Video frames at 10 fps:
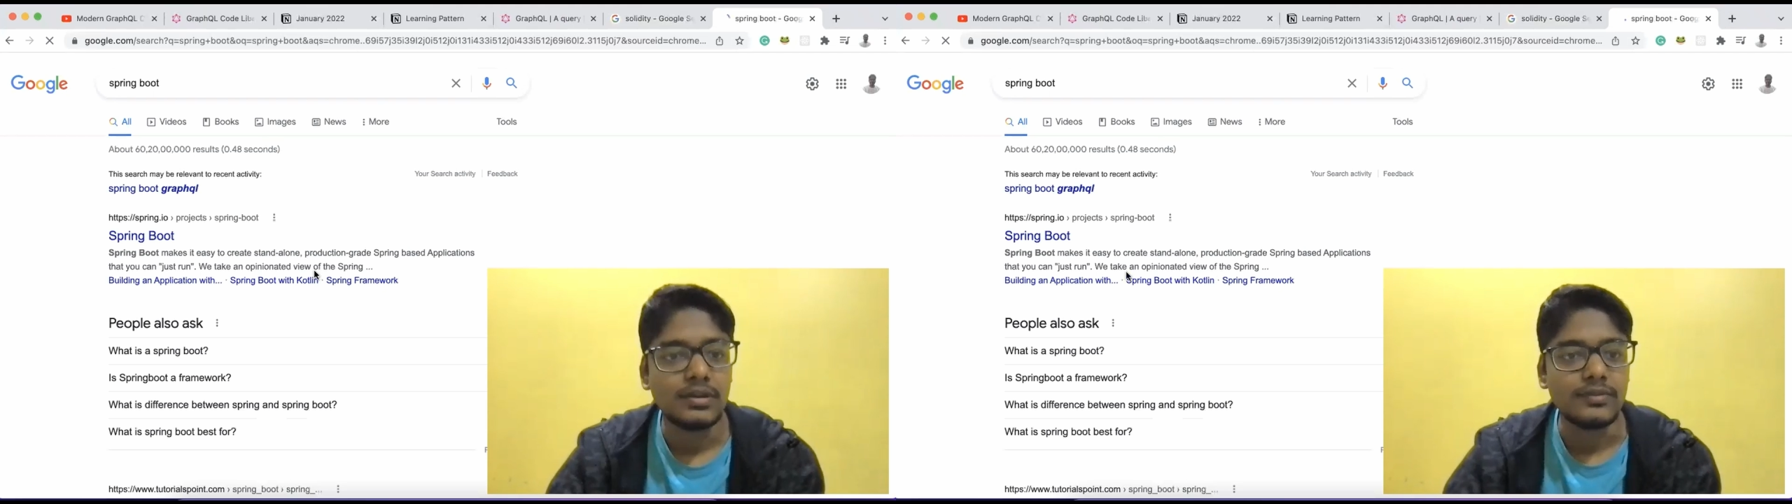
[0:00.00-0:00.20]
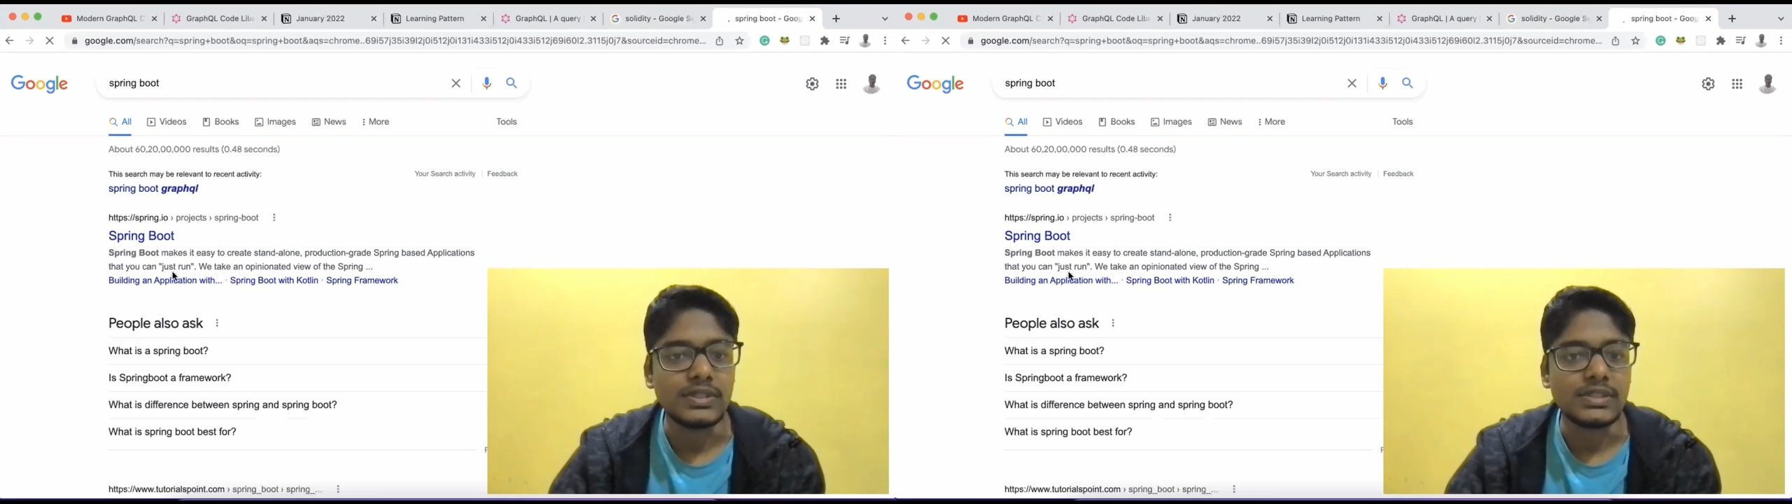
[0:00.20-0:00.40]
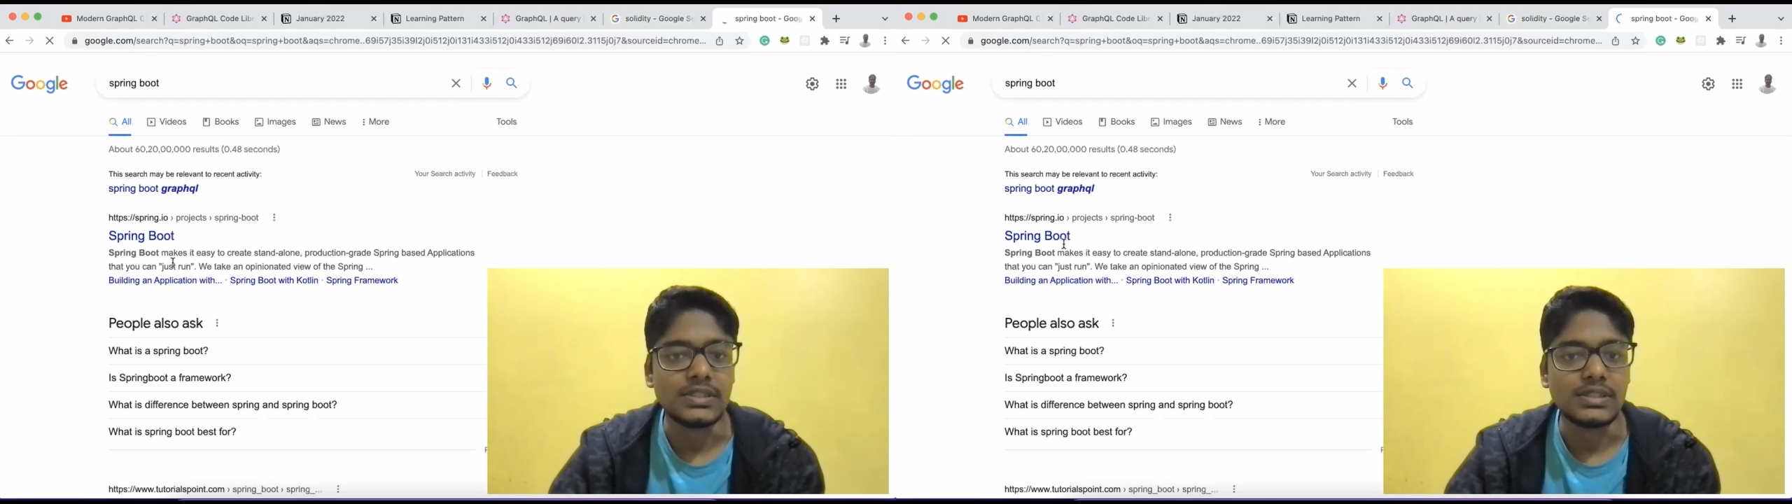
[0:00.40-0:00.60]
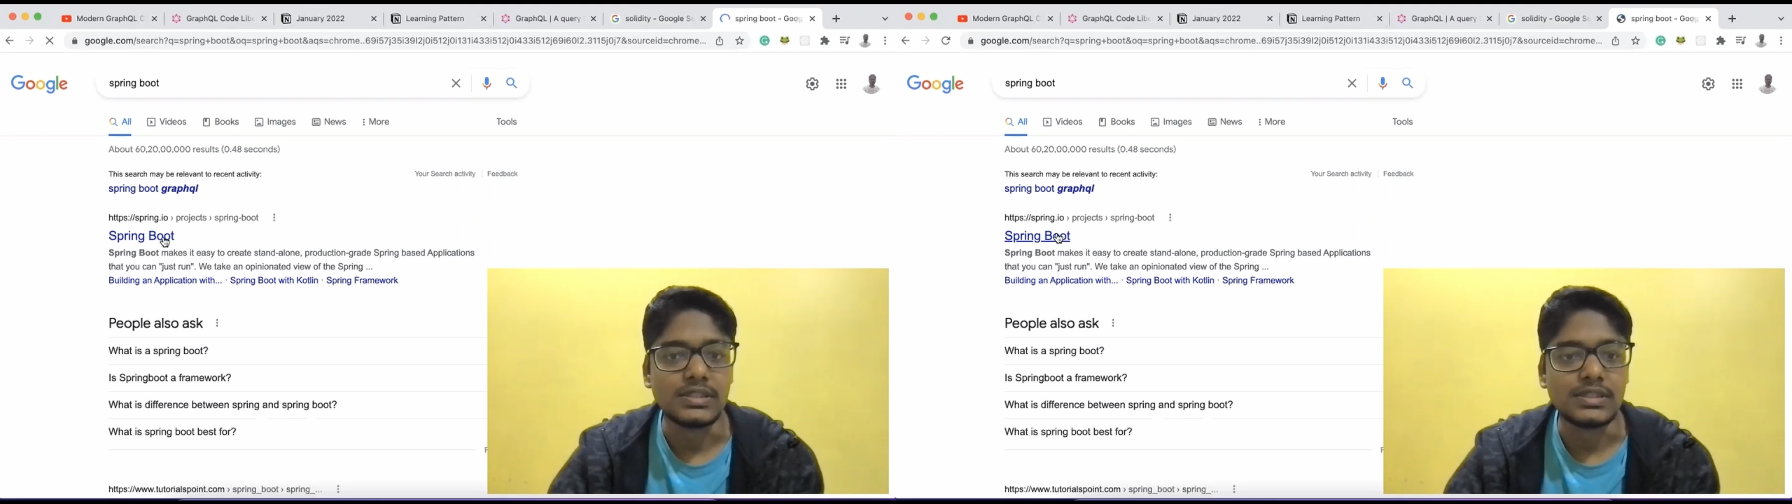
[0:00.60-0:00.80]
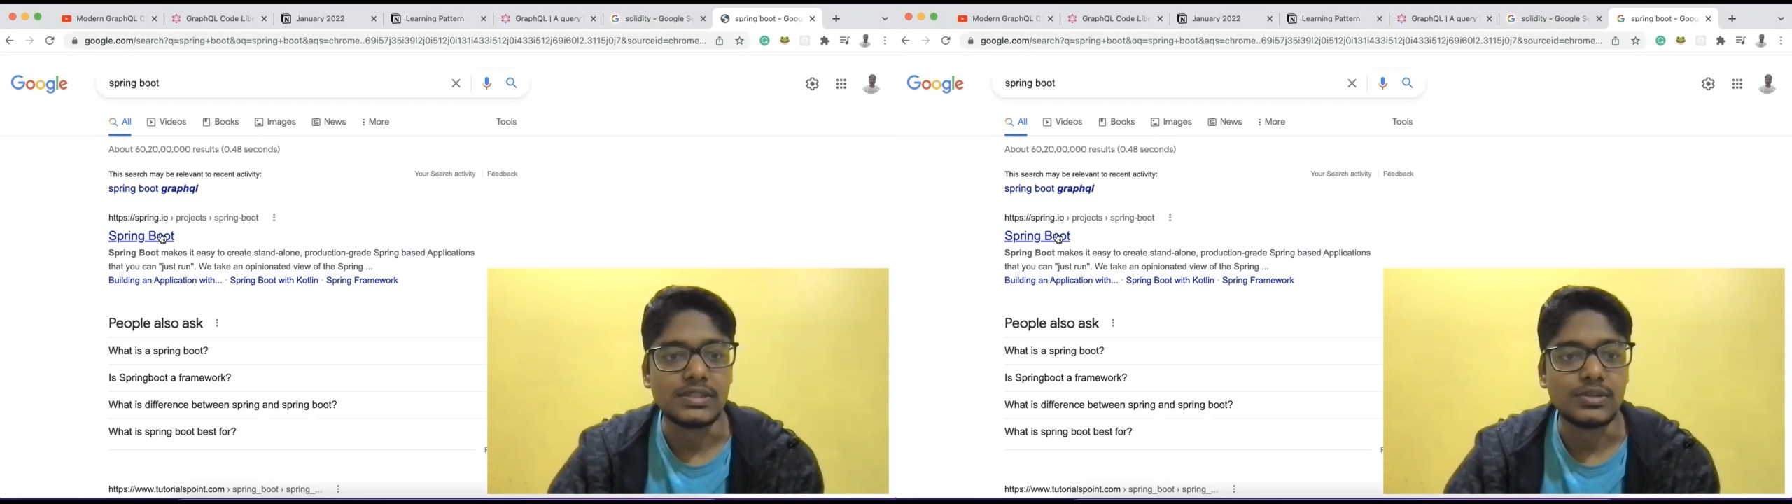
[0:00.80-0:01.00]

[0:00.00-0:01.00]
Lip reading: which is